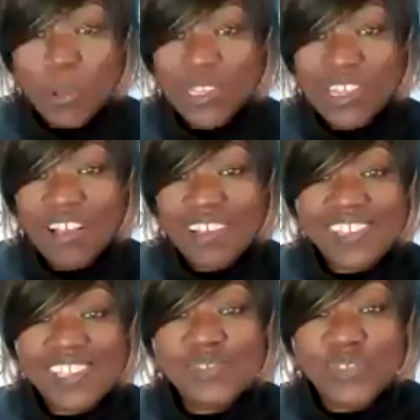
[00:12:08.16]

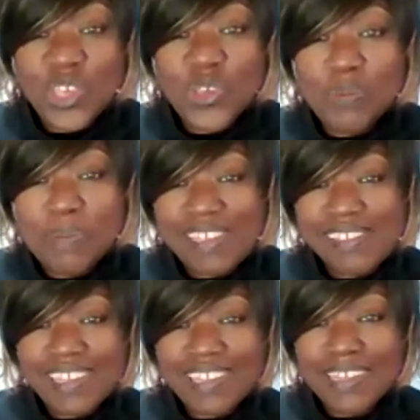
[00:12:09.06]
podcast is for you,
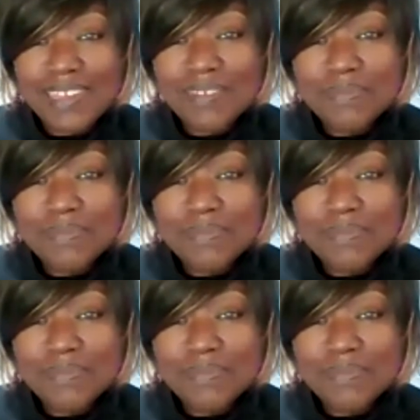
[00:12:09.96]
basically.